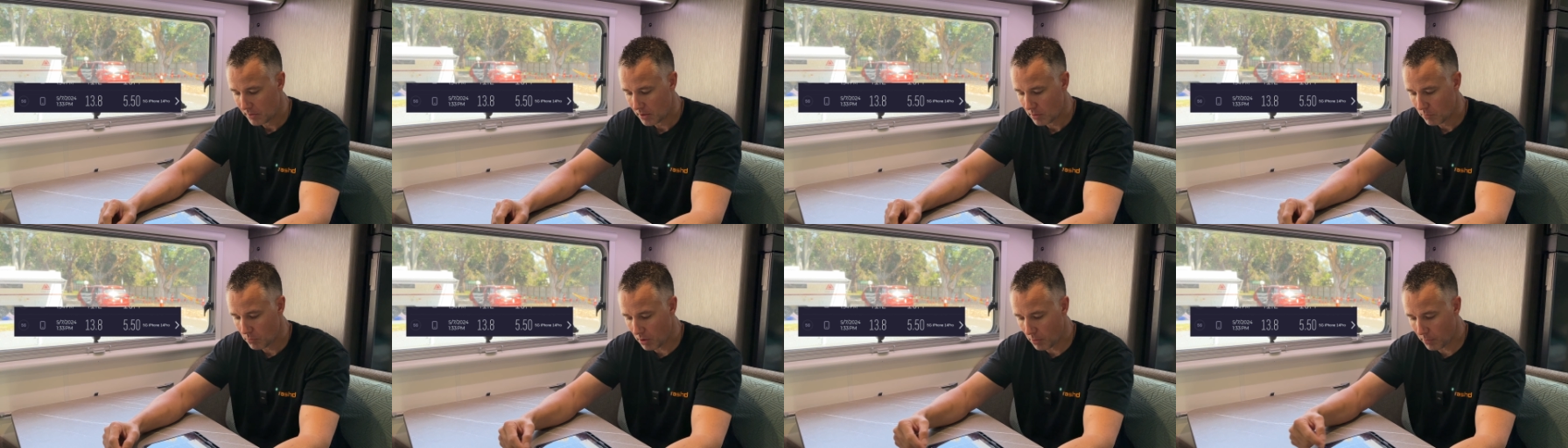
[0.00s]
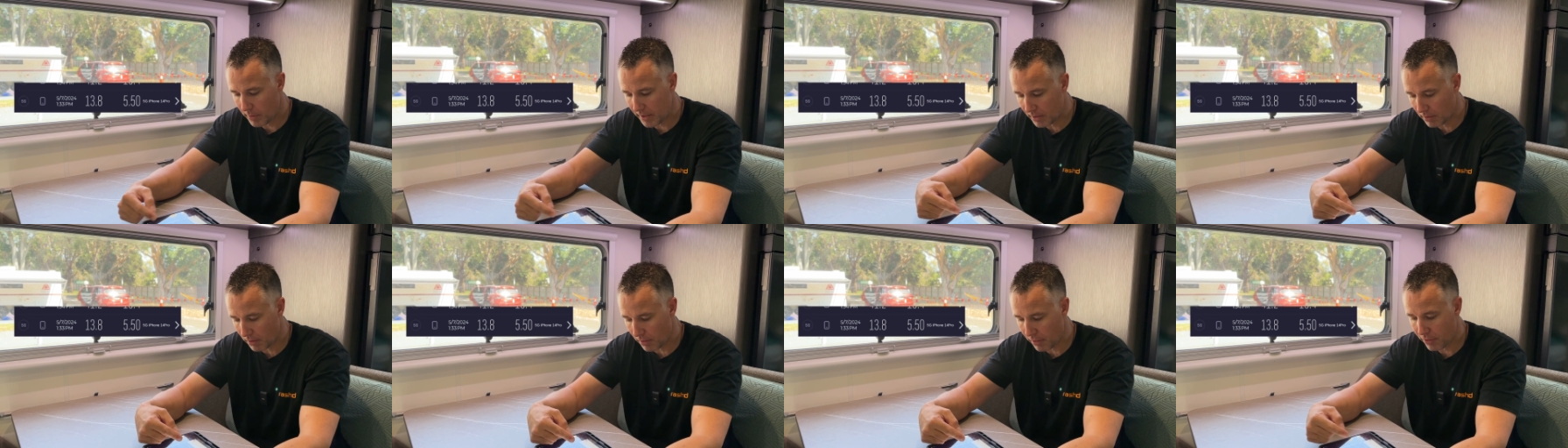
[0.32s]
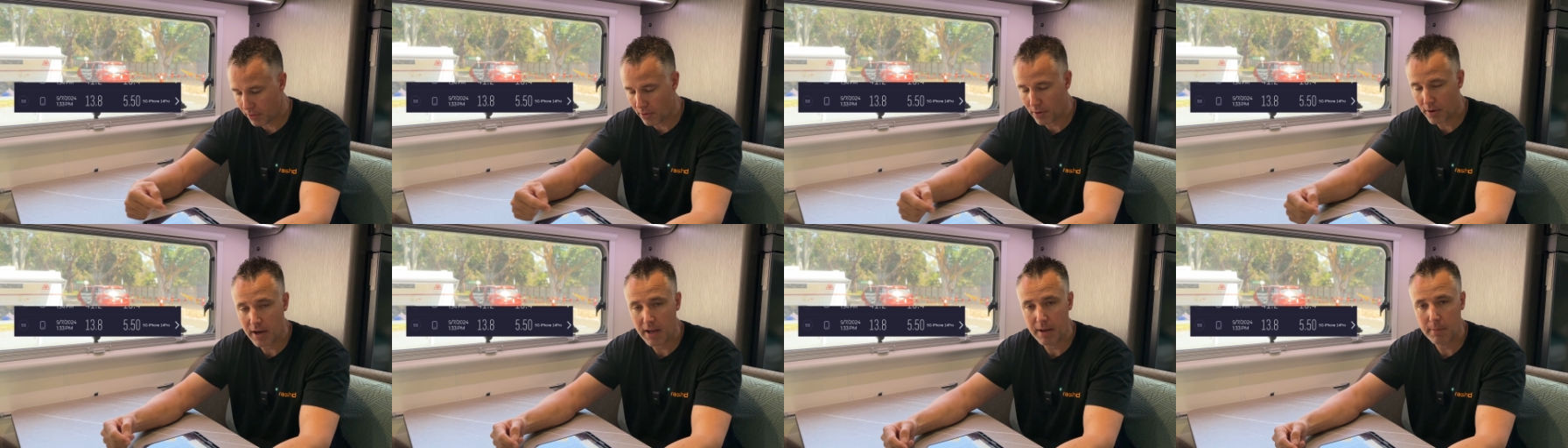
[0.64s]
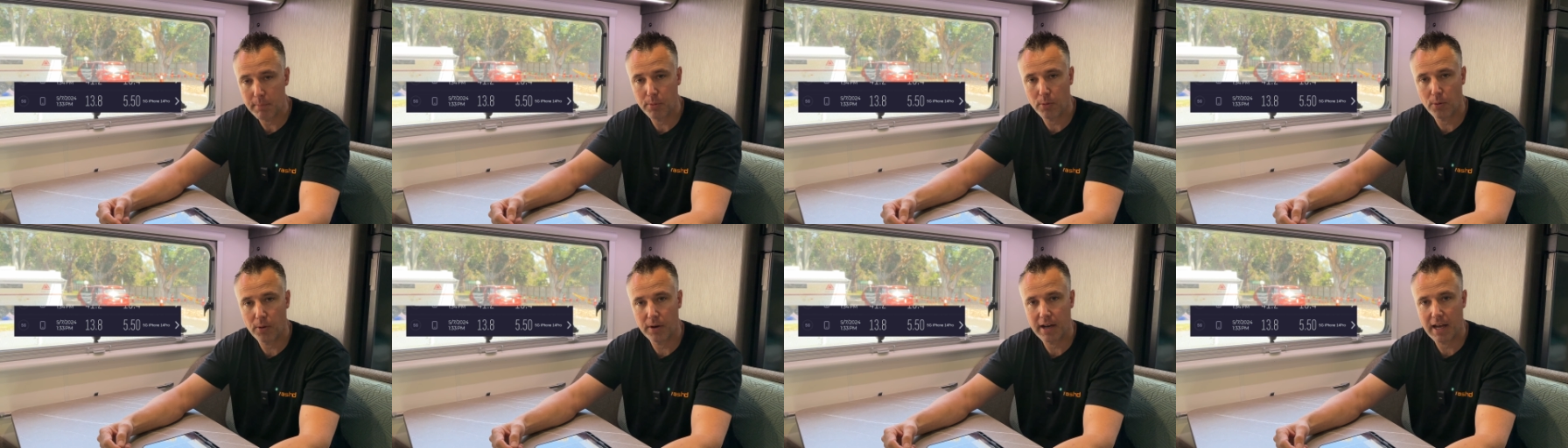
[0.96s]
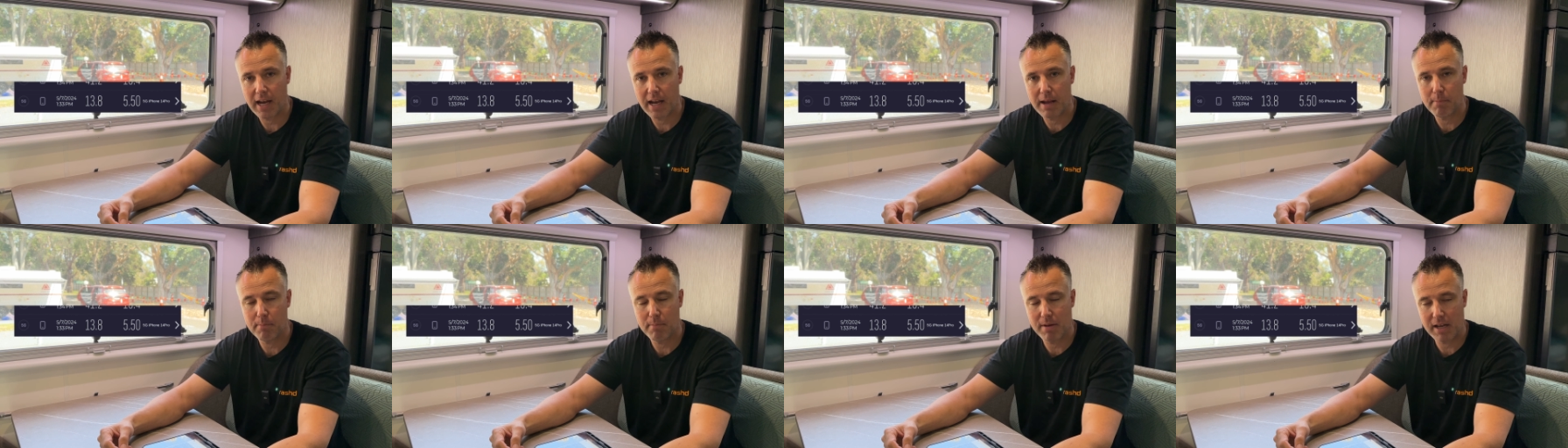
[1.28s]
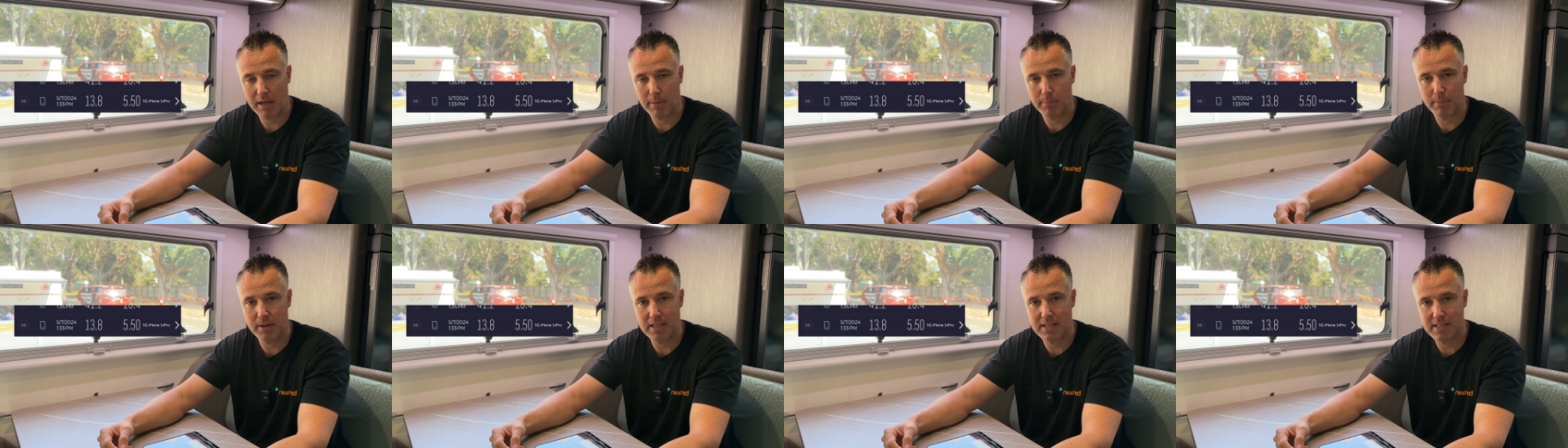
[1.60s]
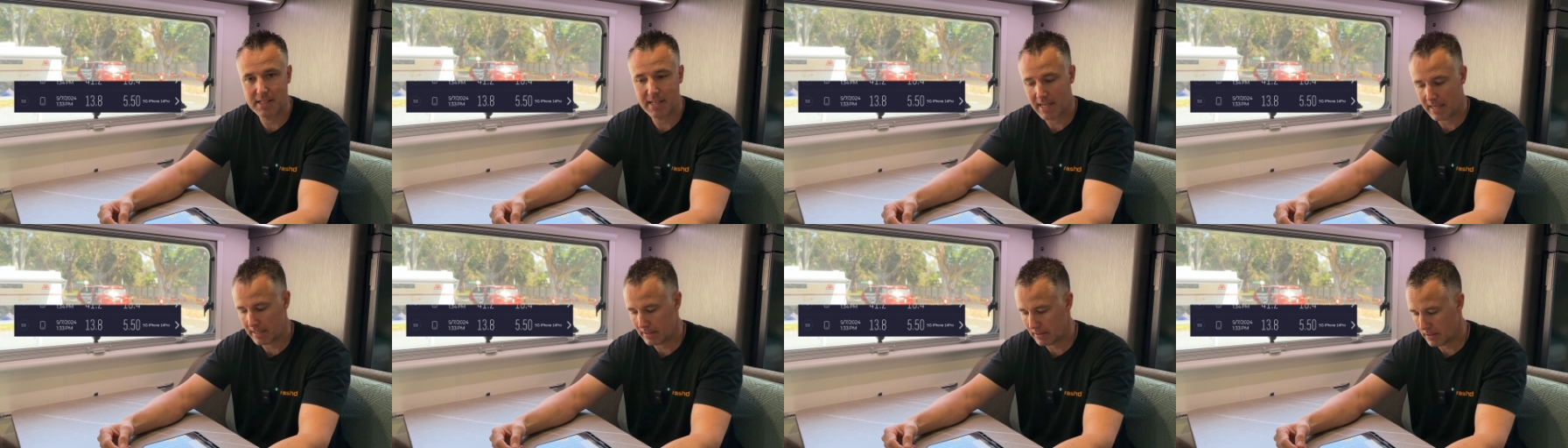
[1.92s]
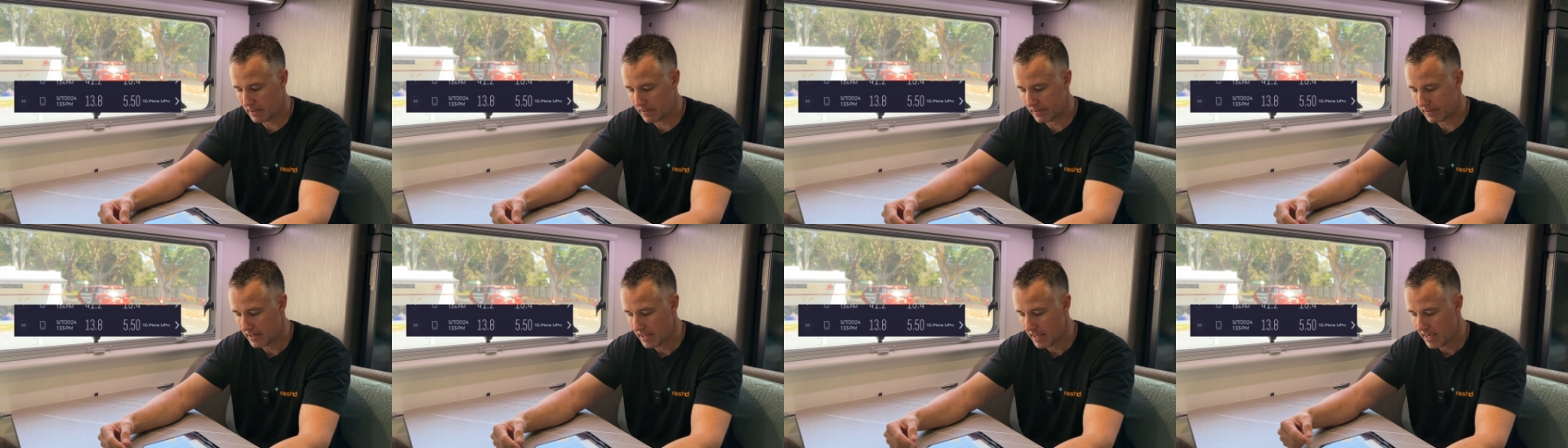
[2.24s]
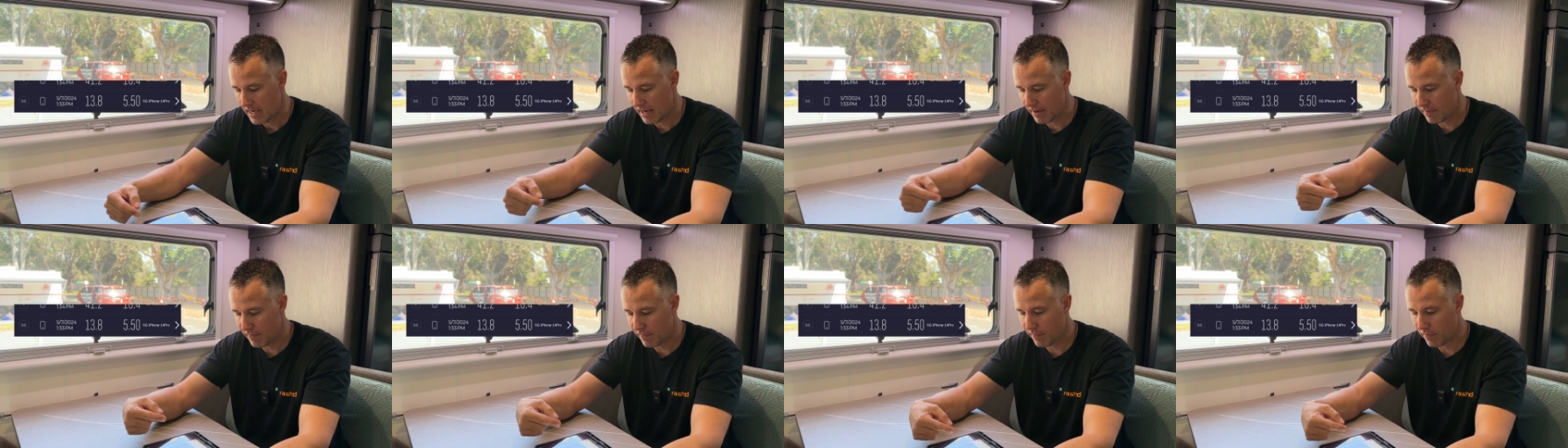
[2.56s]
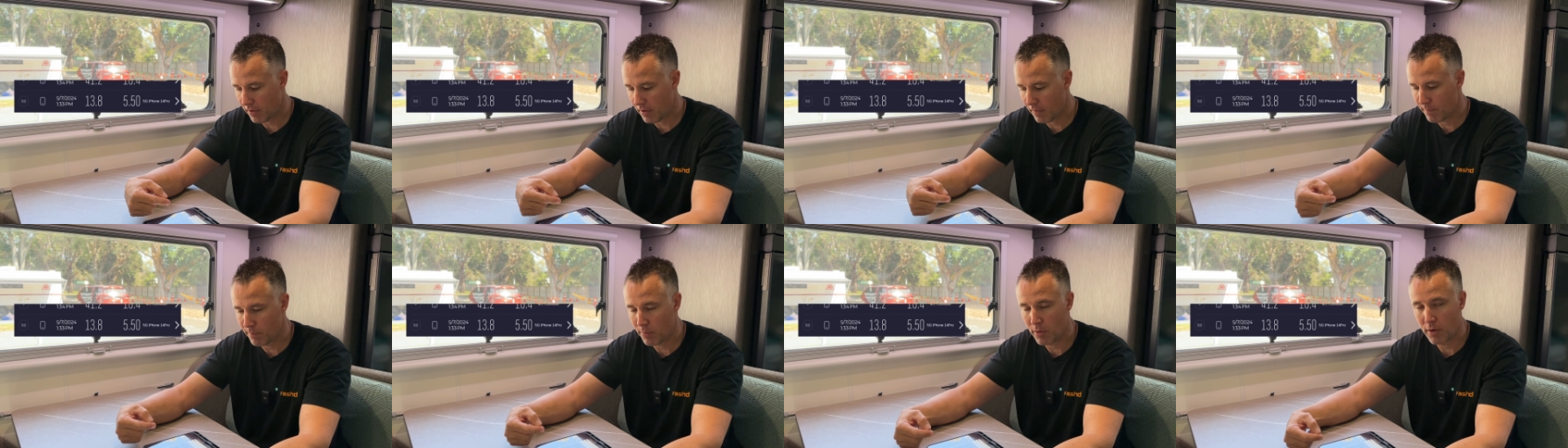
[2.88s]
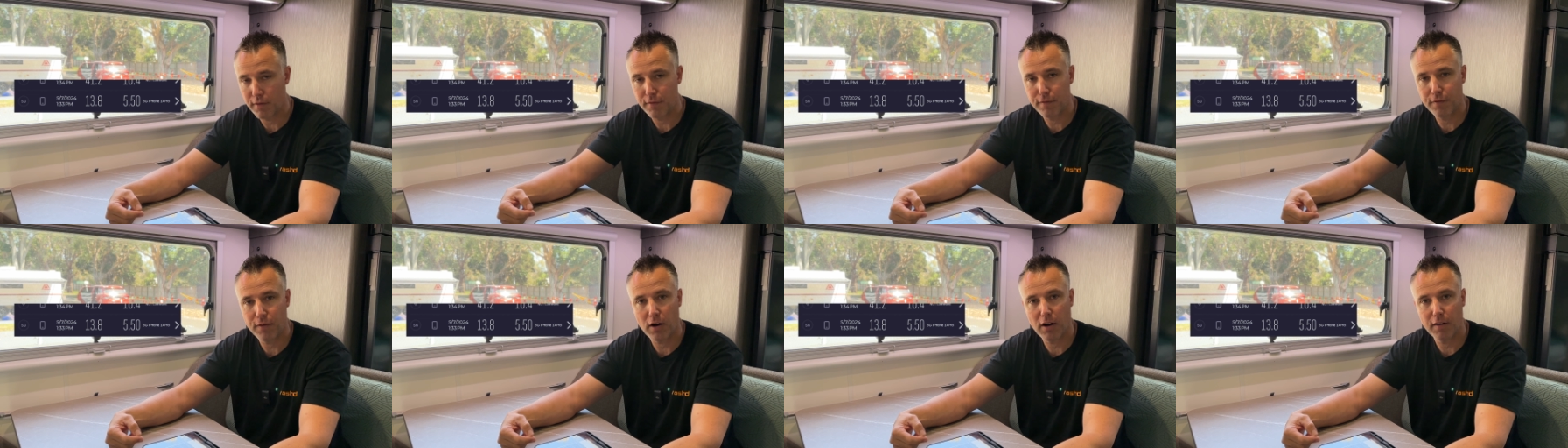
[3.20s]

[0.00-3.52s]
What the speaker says: Well, we got 13.8 megabits download and 5.5